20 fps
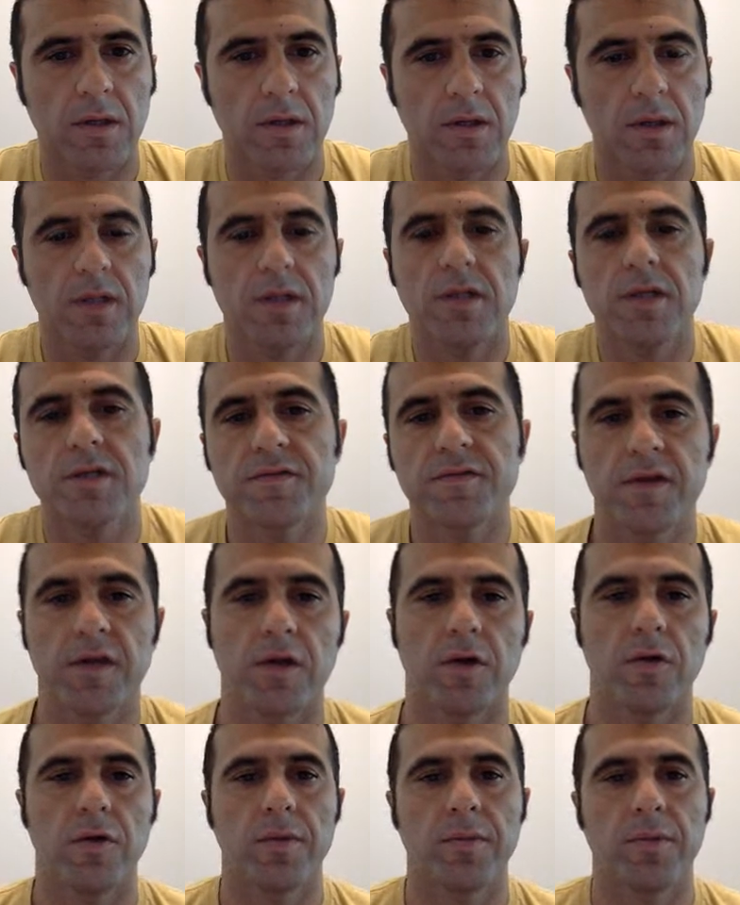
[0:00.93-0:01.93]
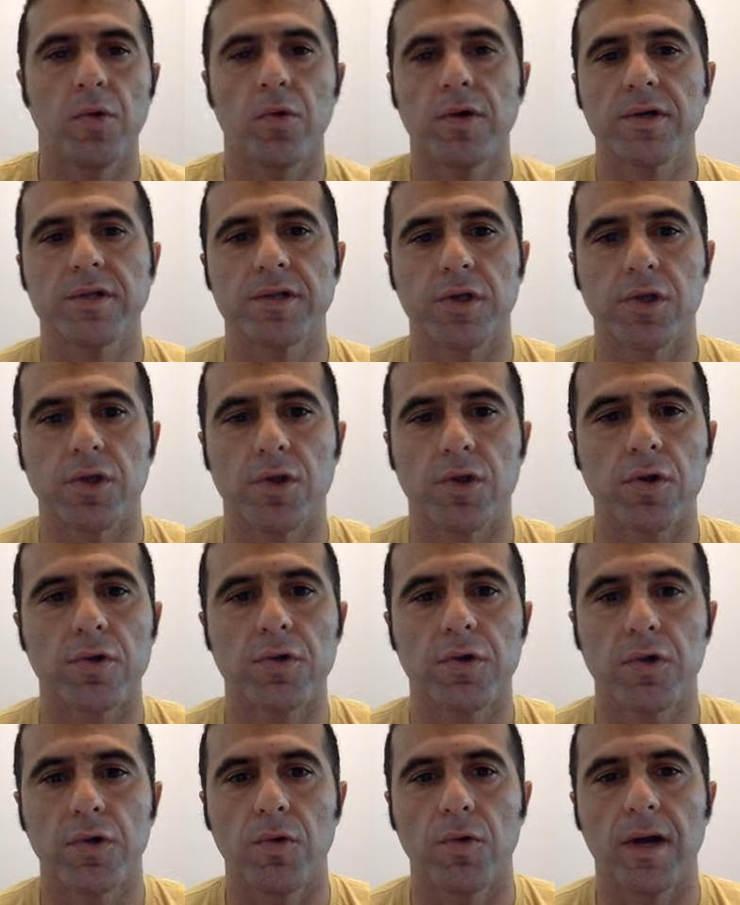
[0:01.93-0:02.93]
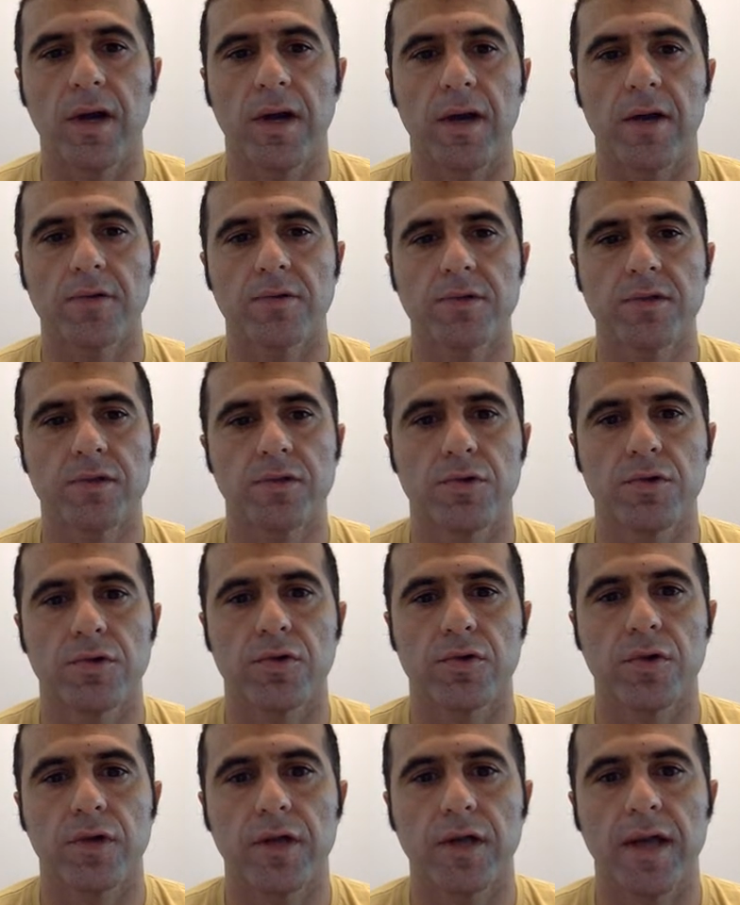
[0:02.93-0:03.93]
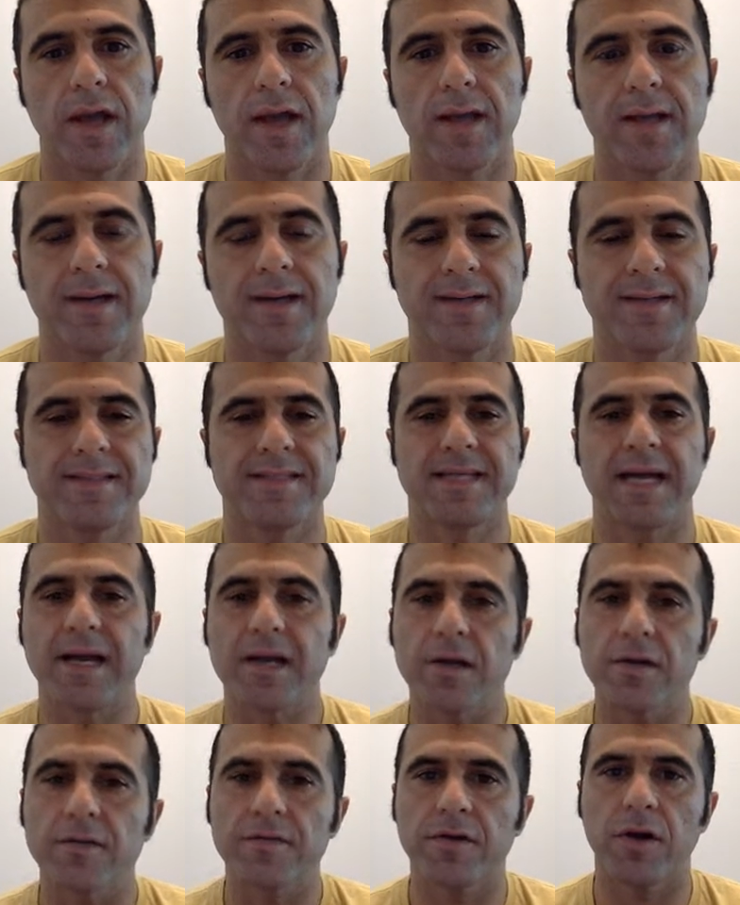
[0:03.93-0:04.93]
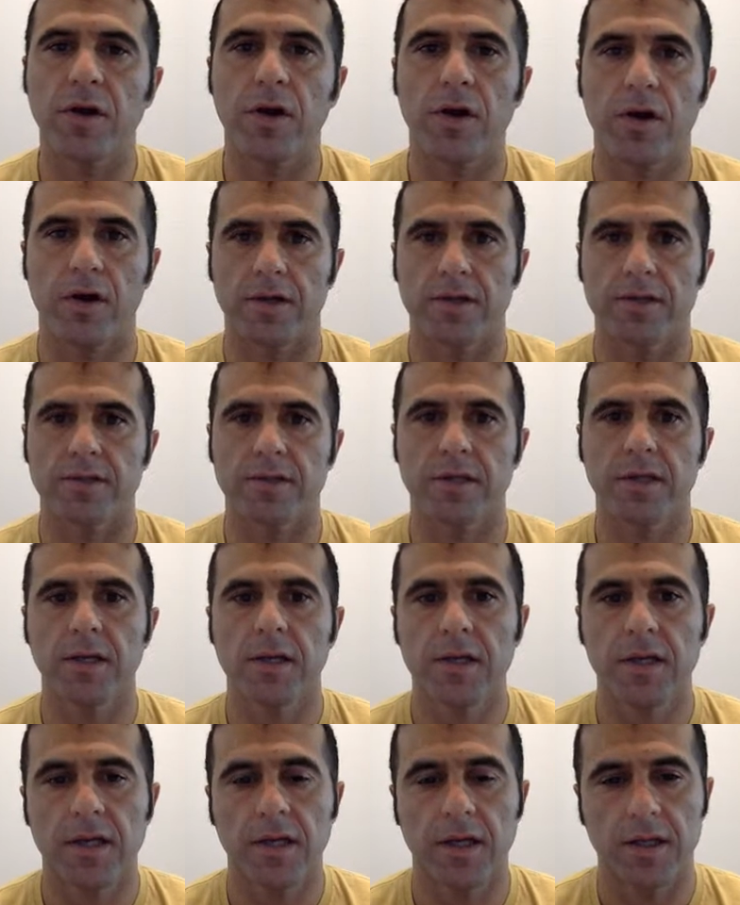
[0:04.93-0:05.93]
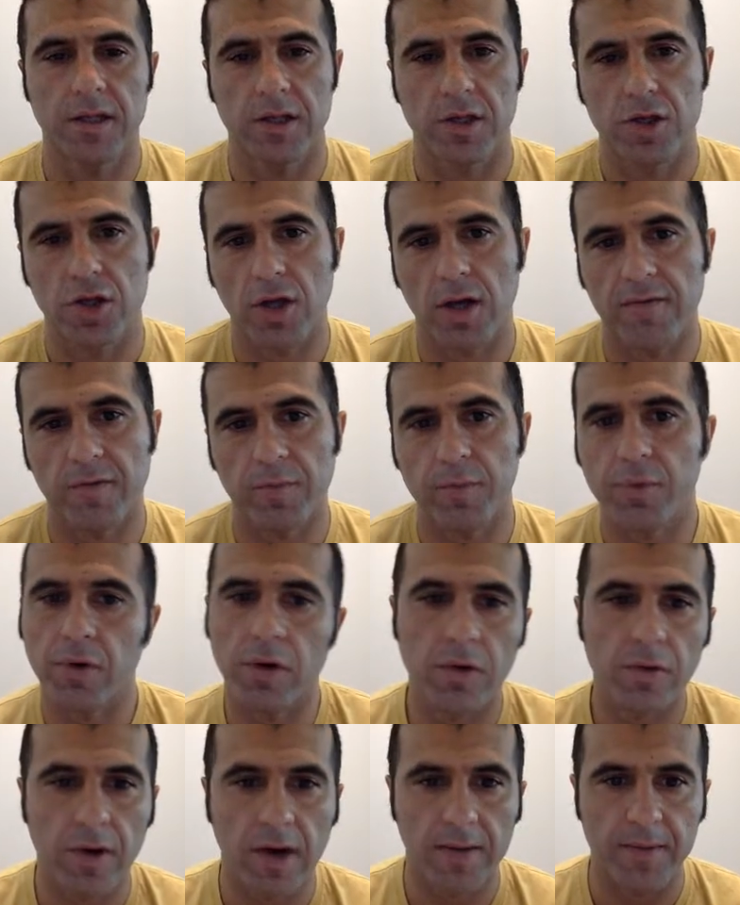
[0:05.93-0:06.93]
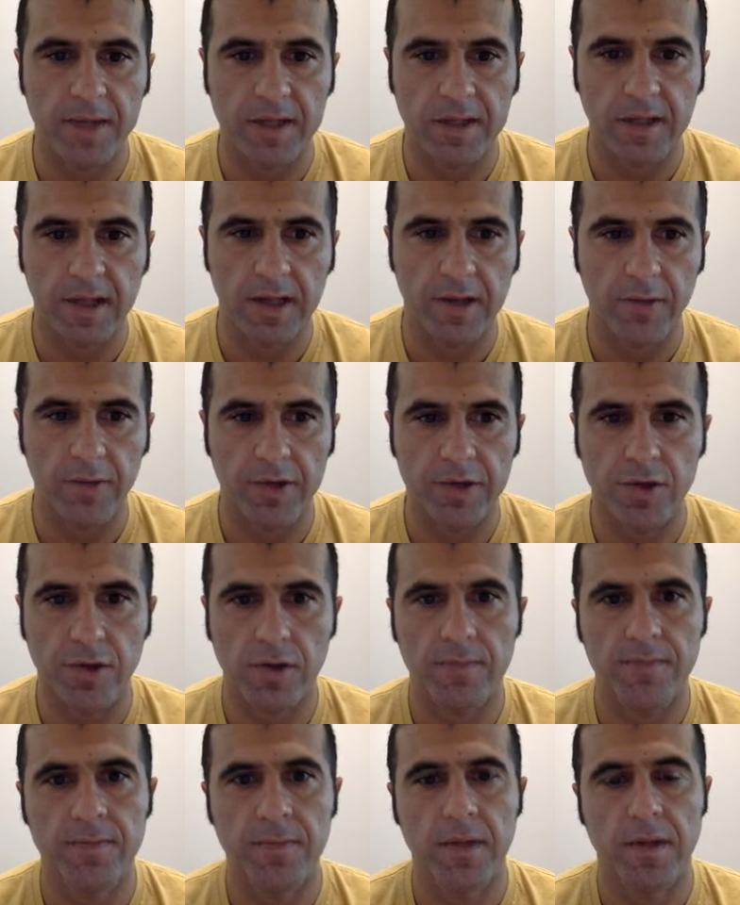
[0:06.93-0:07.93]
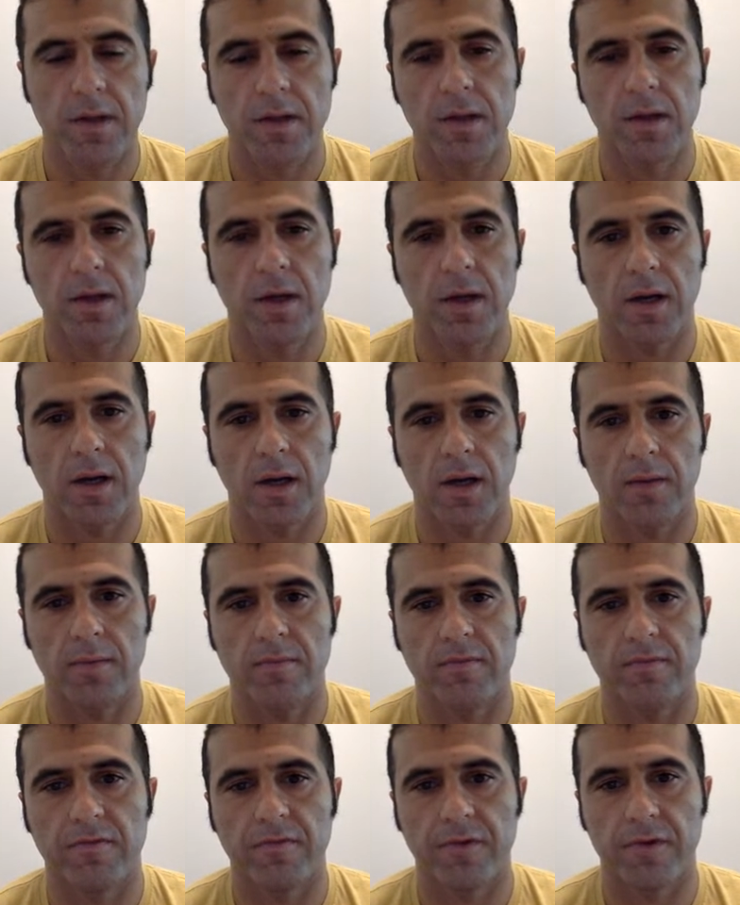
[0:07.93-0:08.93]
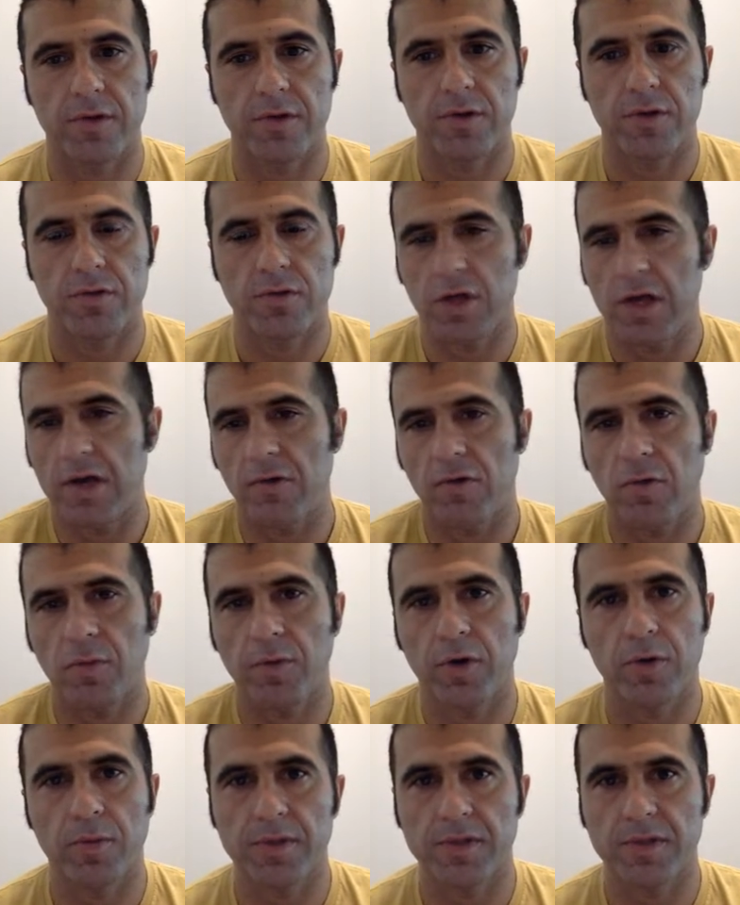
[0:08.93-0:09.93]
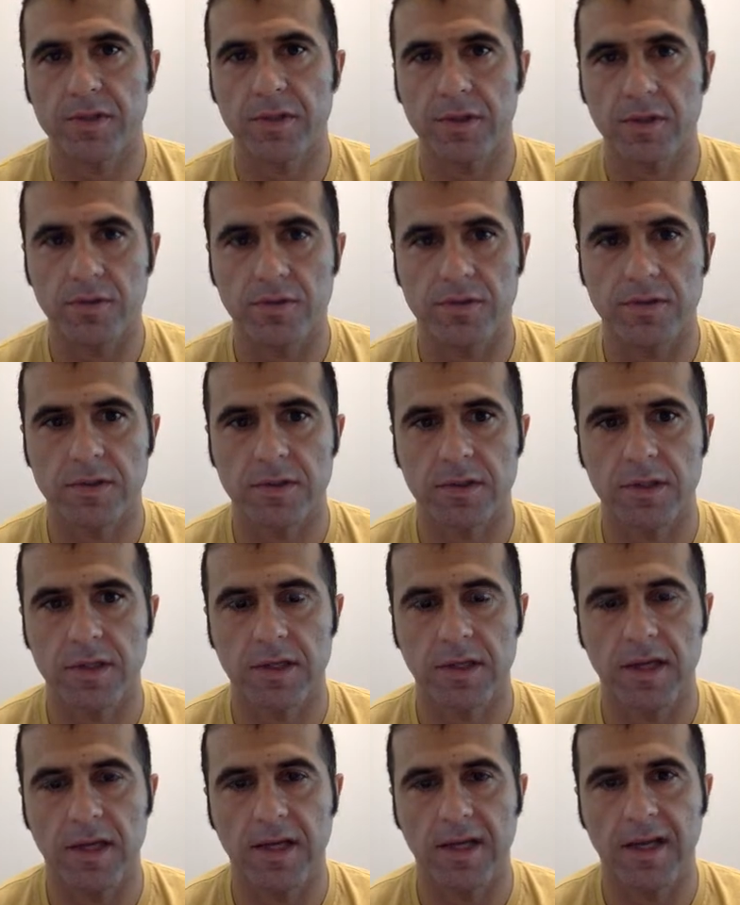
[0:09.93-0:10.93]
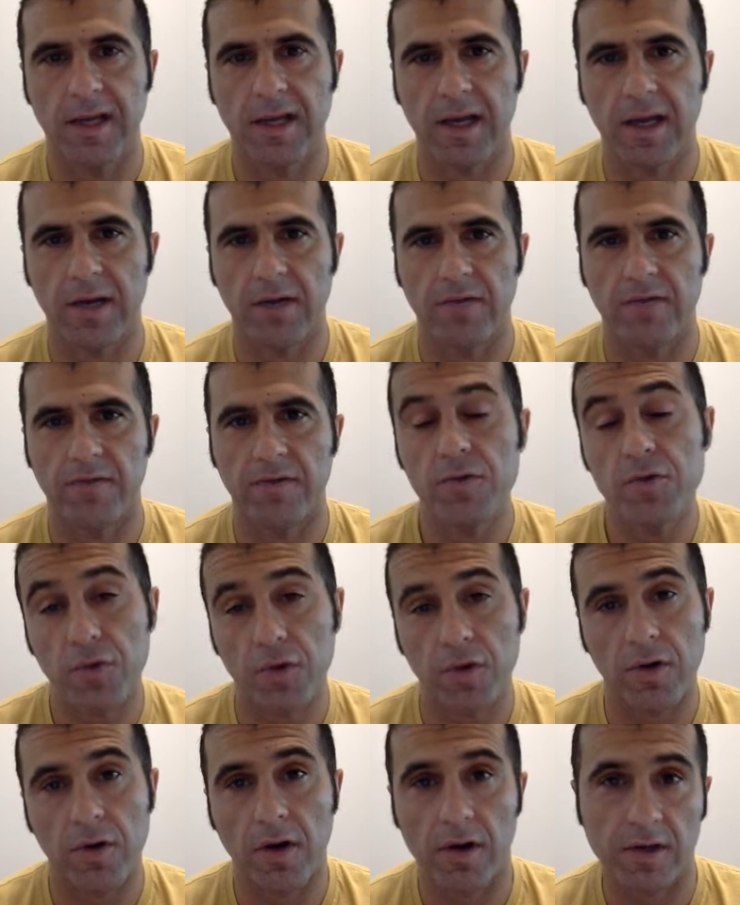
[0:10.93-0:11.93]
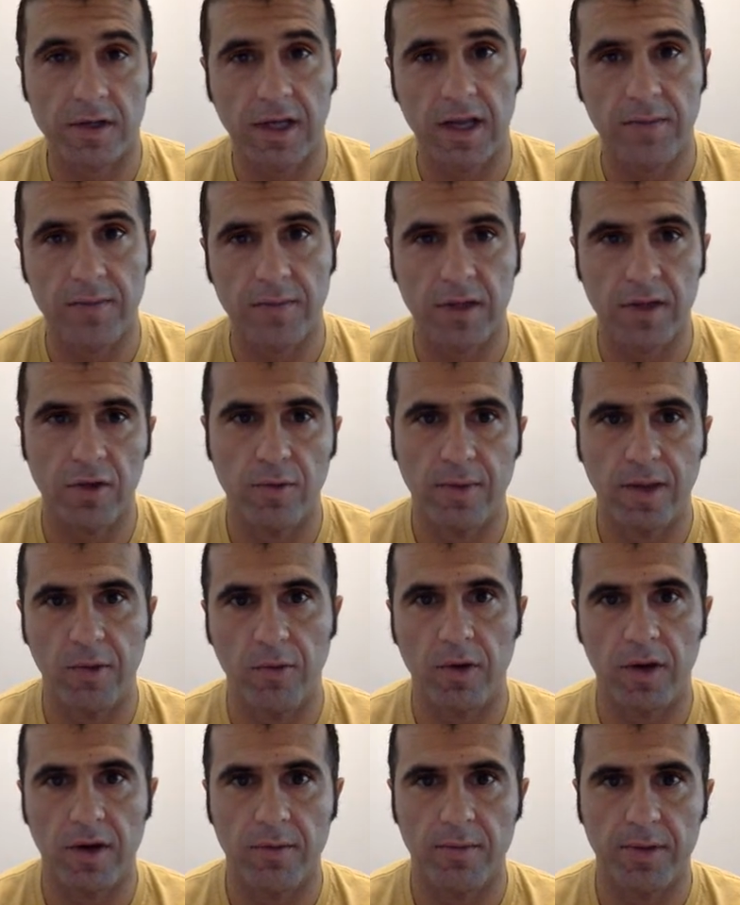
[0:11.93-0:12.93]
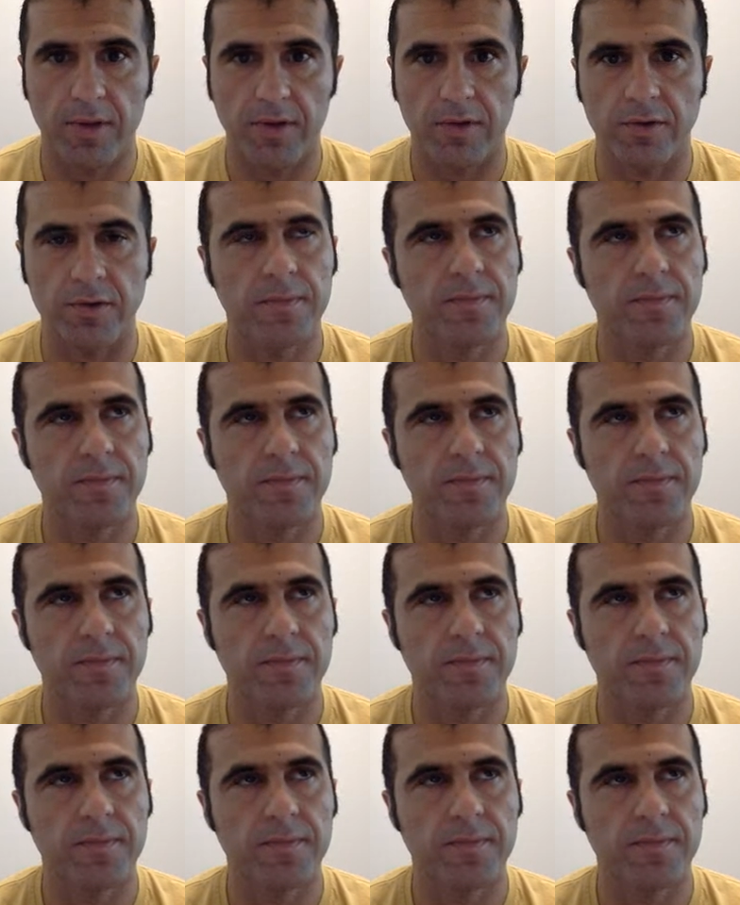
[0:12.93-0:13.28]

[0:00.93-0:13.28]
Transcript: In this video I'm going to show you how to create a deck of cards in the Java programming language um, for general purpose use in any kind of future card game that you may want to build.